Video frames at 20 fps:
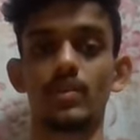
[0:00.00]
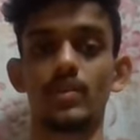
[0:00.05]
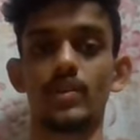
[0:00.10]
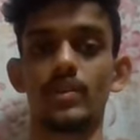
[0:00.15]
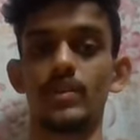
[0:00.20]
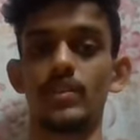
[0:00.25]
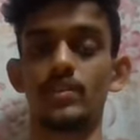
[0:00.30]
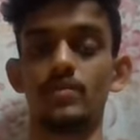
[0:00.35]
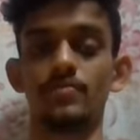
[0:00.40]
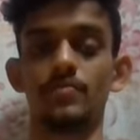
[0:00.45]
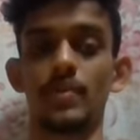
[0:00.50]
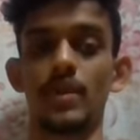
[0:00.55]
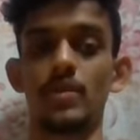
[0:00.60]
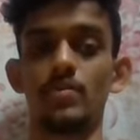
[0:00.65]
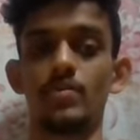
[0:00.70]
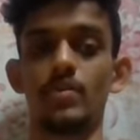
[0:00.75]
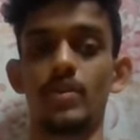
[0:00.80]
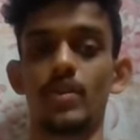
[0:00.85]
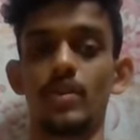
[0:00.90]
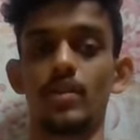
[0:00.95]
It is
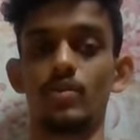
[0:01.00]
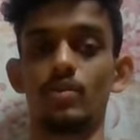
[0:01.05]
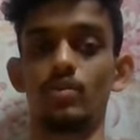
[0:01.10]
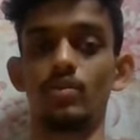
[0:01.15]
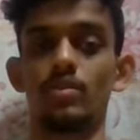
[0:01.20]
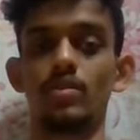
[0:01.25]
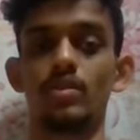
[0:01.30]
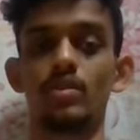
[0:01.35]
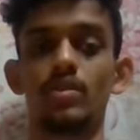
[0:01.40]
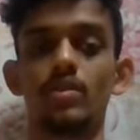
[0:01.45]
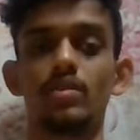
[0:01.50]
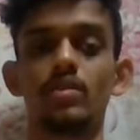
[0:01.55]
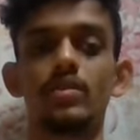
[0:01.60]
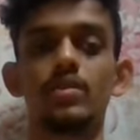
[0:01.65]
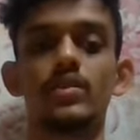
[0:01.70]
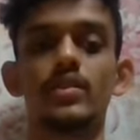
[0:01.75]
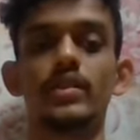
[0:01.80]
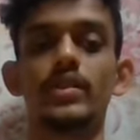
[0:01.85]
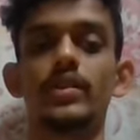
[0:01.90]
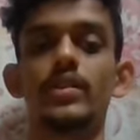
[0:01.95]
primary rule.
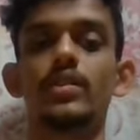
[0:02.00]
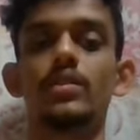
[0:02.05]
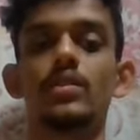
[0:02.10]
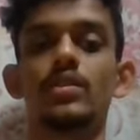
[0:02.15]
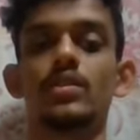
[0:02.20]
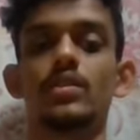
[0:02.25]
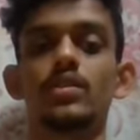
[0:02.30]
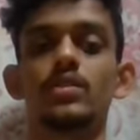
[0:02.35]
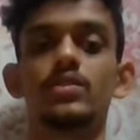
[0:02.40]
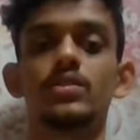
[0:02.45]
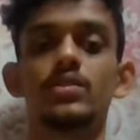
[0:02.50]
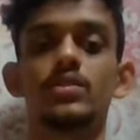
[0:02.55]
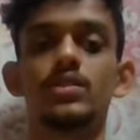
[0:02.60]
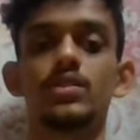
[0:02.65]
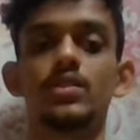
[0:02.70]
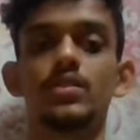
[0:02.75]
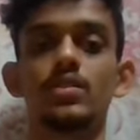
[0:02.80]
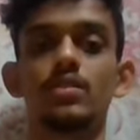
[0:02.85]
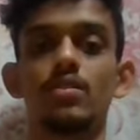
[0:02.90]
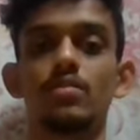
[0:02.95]
Then a
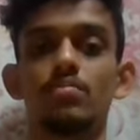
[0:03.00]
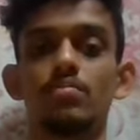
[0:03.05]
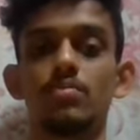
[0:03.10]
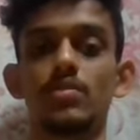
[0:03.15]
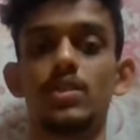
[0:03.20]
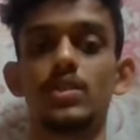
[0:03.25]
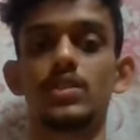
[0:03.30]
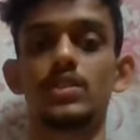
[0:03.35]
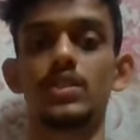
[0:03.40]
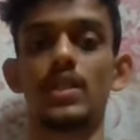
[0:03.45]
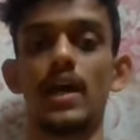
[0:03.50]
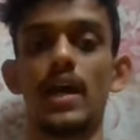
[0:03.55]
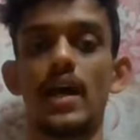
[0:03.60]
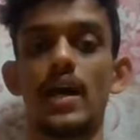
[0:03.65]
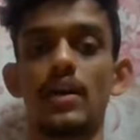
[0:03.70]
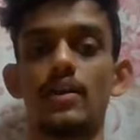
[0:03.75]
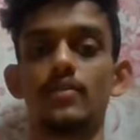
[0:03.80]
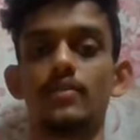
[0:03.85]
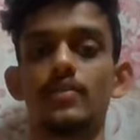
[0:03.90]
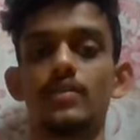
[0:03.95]
constructor must
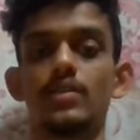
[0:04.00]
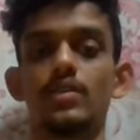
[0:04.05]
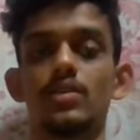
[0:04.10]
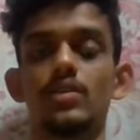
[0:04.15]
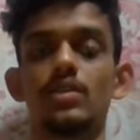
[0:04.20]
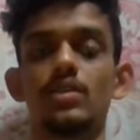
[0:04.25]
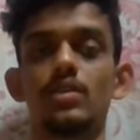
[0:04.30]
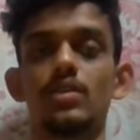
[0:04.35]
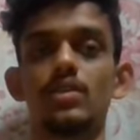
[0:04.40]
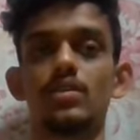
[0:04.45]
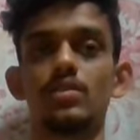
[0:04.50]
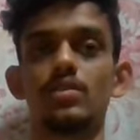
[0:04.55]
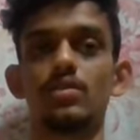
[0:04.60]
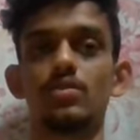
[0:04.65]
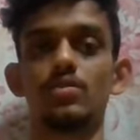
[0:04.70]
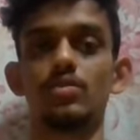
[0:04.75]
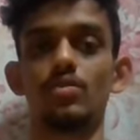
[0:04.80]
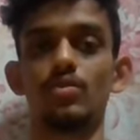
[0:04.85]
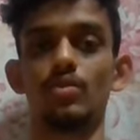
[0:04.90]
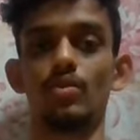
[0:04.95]
have
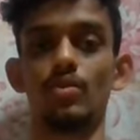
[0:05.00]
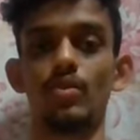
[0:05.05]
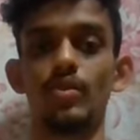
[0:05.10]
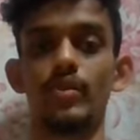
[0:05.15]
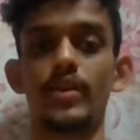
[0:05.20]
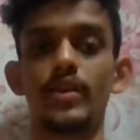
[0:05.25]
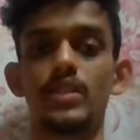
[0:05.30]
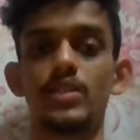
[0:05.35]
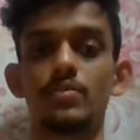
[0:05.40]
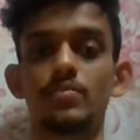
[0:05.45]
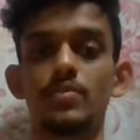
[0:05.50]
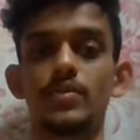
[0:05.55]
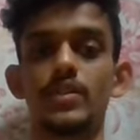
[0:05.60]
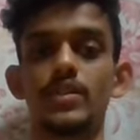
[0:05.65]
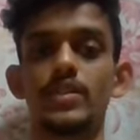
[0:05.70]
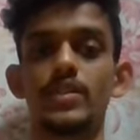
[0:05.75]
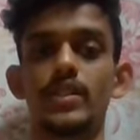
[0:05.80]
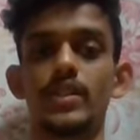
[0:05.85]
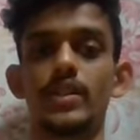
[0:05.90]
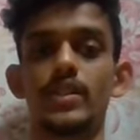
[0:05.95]
no
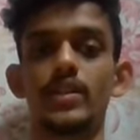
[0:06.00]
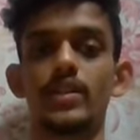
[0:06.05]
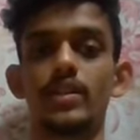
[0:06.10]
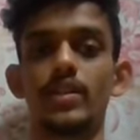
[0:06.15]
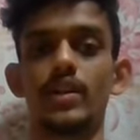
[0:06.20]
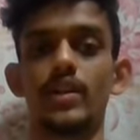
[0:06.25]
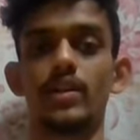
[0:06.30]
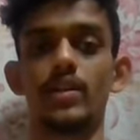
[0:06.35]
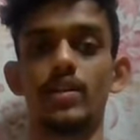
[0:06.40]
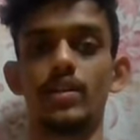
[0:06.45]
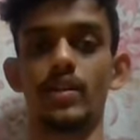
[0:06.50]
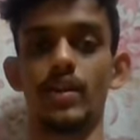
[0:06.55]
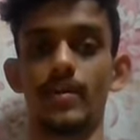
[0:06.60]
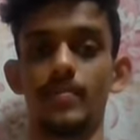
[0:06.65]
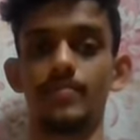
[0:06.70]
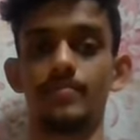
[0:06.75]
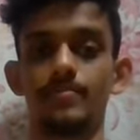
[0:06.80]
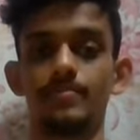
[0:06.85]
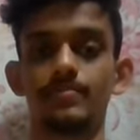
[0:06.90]
explicit return type,